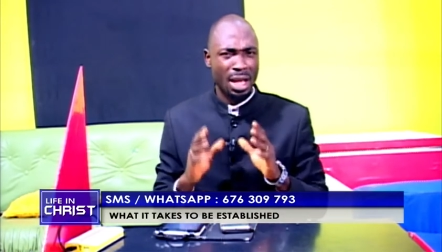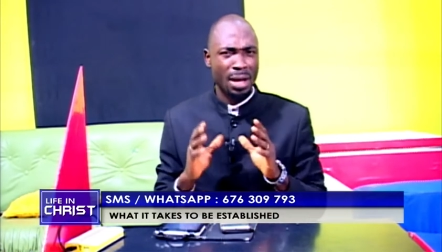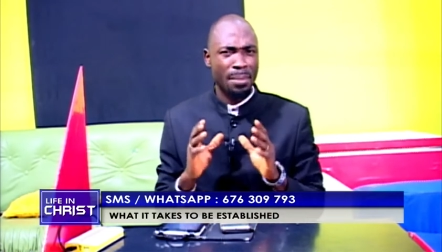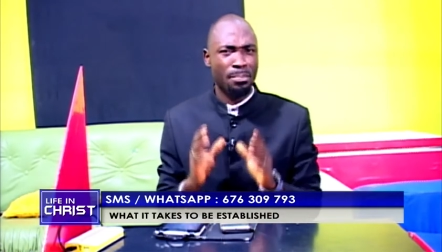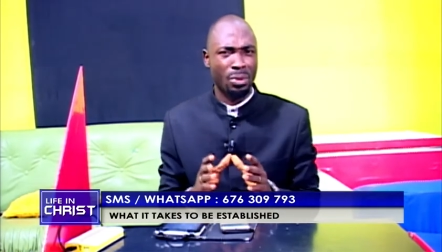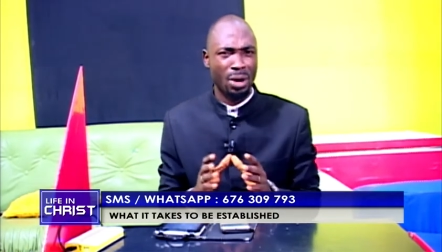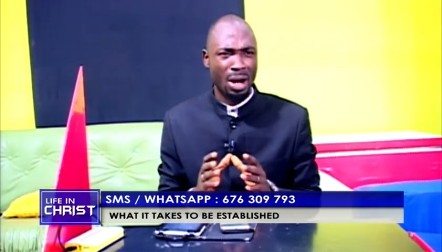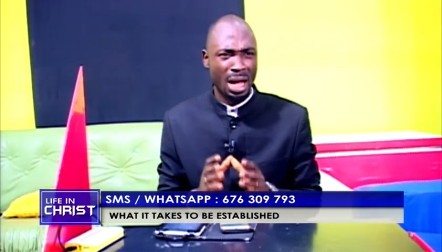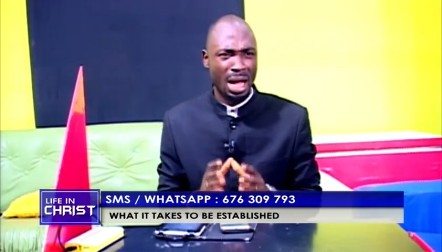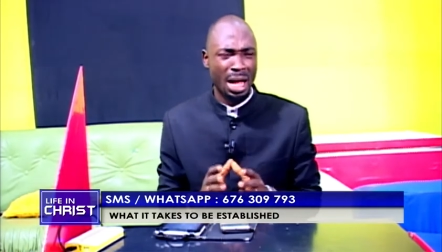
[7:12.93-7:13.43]

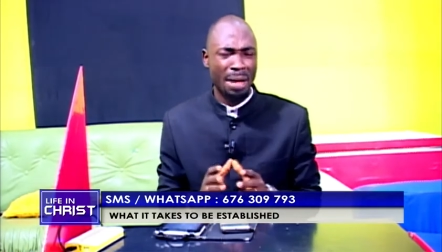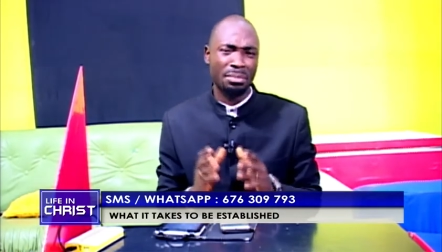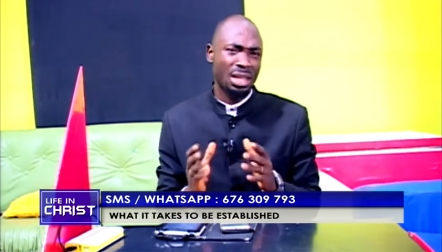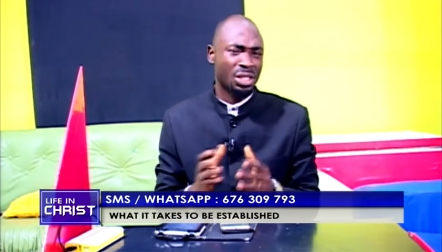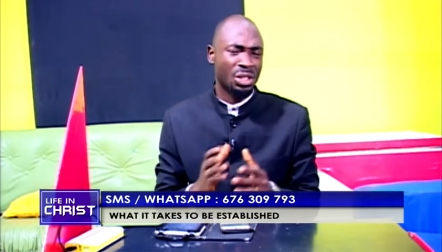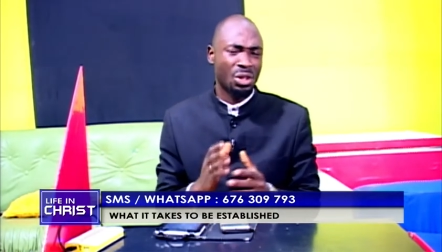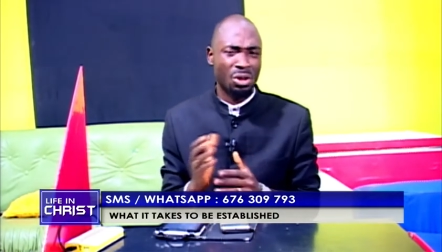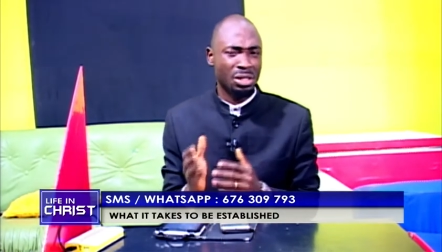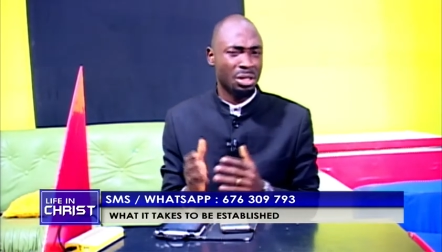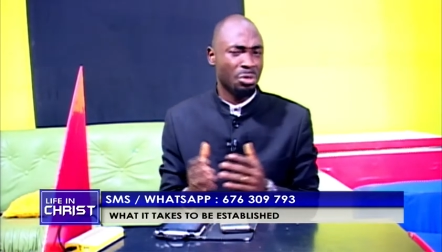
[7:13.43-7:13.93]
Abraham
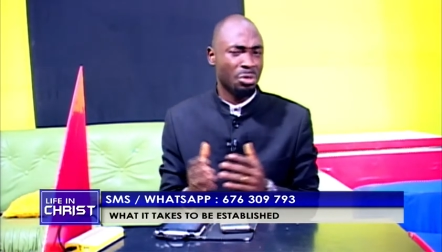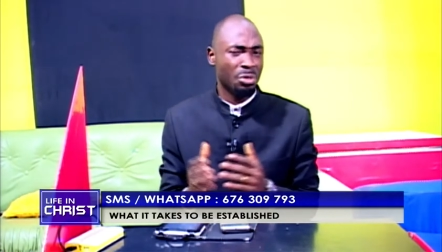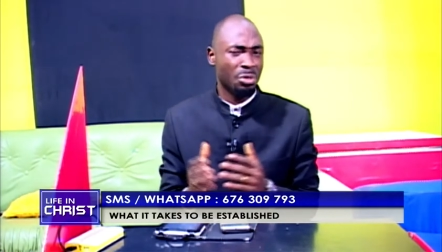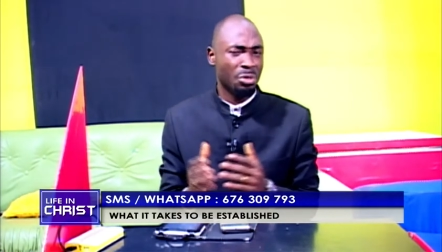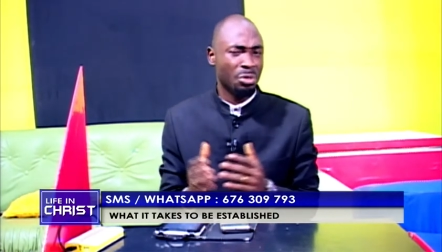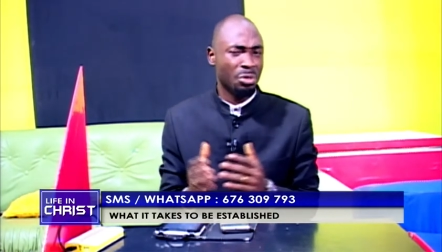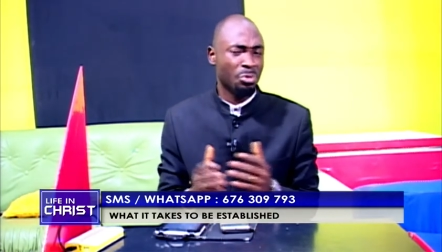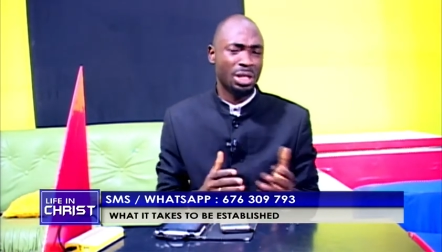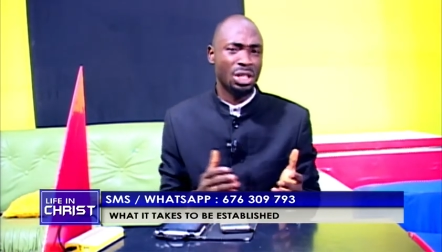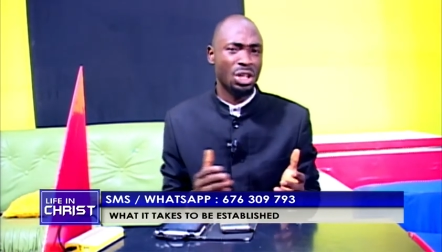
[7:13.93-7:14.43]

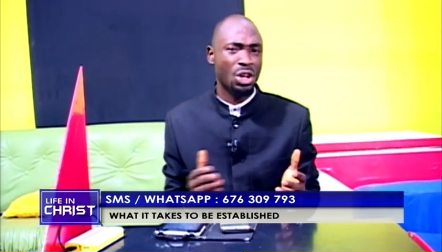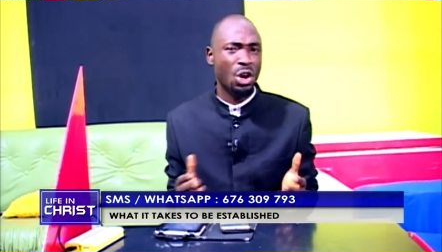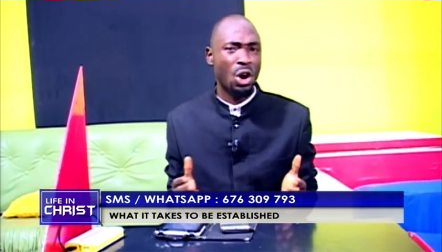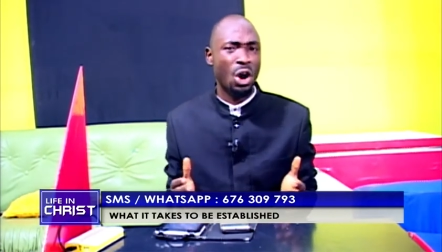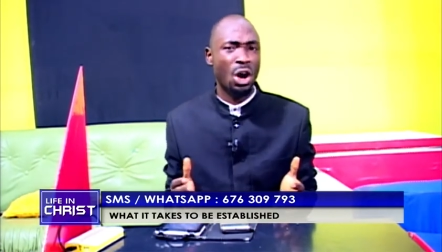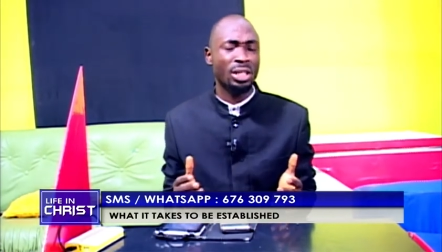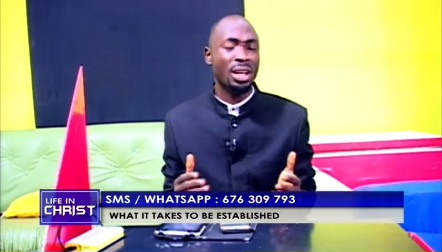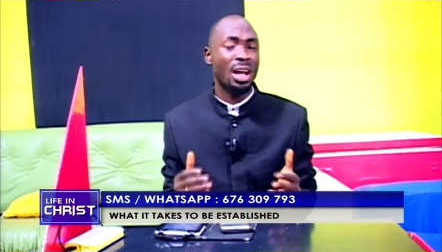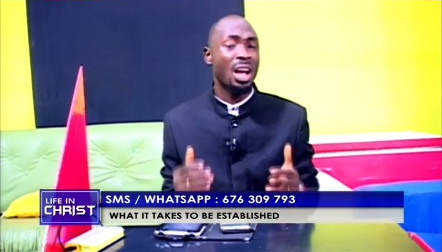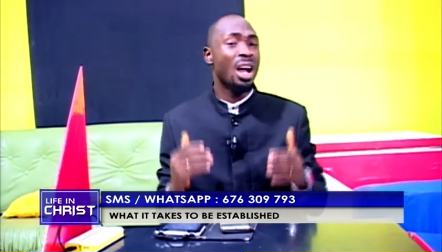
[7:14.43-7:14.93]
discussing with
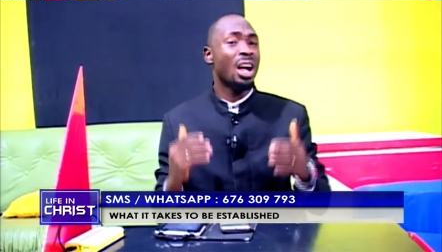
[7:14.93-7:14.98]
God,